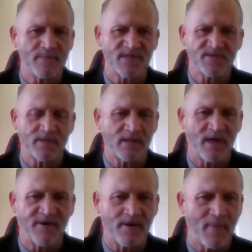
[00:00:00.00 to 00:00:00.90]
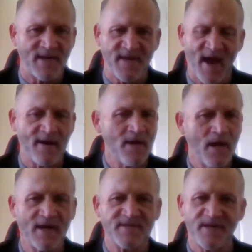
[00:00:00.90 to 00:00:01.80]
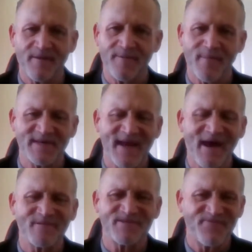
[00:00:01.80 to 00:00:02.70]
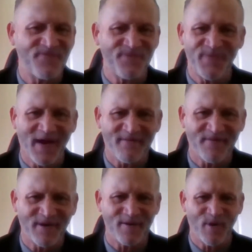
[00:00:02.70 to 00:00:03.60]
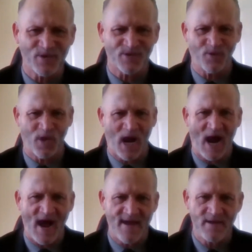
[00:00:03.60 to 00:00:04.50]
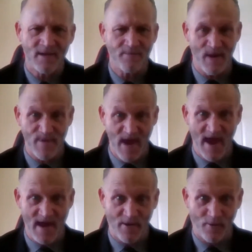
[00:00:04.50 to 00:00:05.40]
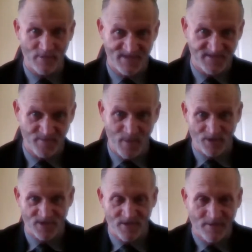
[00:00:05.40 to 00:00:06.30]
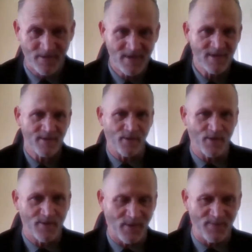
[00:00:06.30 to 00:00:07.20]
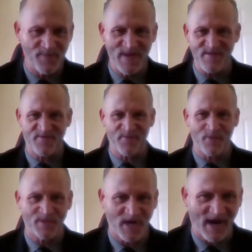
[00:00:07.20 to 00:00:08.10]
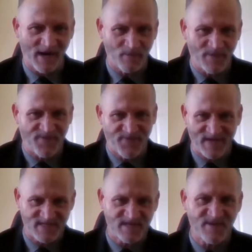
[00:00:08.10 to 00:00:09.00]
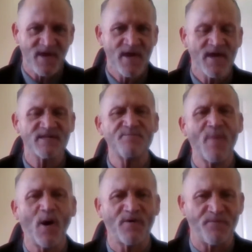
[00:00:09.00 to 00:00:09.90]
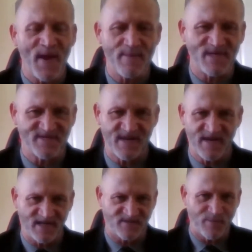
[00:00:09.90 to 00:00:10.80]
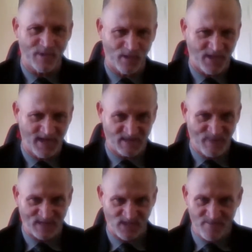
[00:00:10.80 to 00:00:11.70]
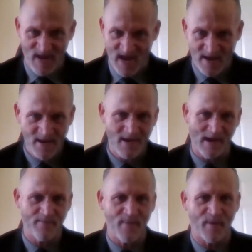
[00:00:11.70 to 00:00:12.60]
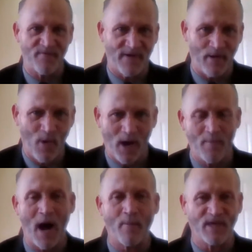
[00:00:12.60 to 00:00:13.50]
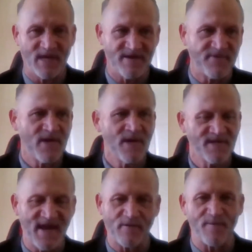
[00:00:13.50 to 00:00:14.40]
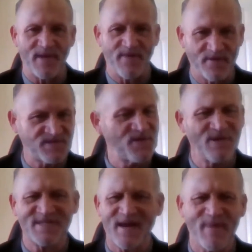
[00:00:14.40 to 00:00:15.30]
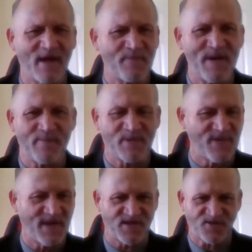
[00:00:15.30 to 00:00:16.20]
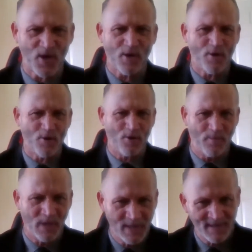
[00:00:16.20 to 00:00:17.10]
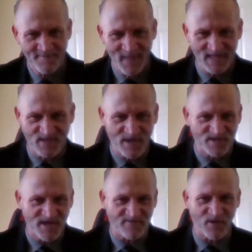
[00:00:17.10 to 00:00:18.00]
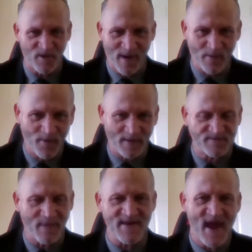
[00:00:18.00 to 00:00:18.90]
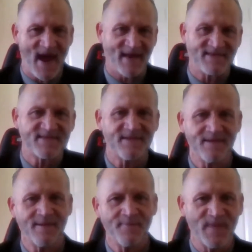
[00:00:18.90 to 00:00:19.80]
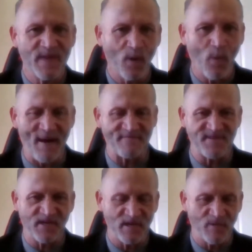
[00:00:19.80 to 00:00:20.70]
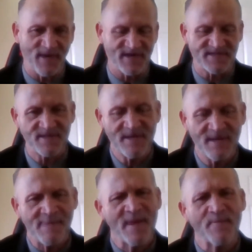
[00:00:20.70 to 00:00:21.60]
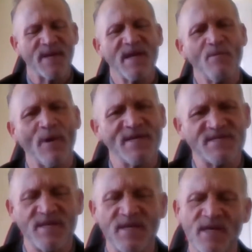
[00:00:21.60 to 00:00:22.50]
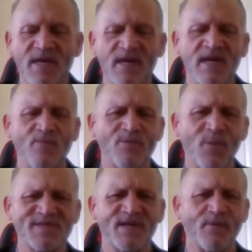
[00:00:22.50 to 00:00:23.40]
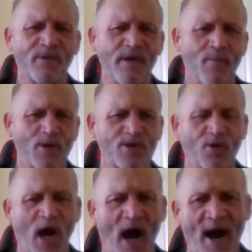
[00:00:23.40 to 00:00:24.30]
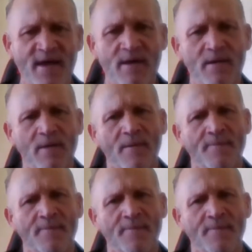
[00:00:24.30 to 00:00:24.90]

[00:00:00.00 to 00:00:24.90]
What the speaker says: I'm just going to love on my dad. I tell him, my dad was not a very emotional guy. Maybe anger was his emotion, or being through or tired with things. His mode of babysitting us when we were little kids, especially me, I remember very well. Mom would leave. Dad would be in there. As soon as I made a peep or do anything, to your room. And so I used to have to go to my room. That was my dad's way of dealing with us. But anyways, he wasn't a really emotional guy.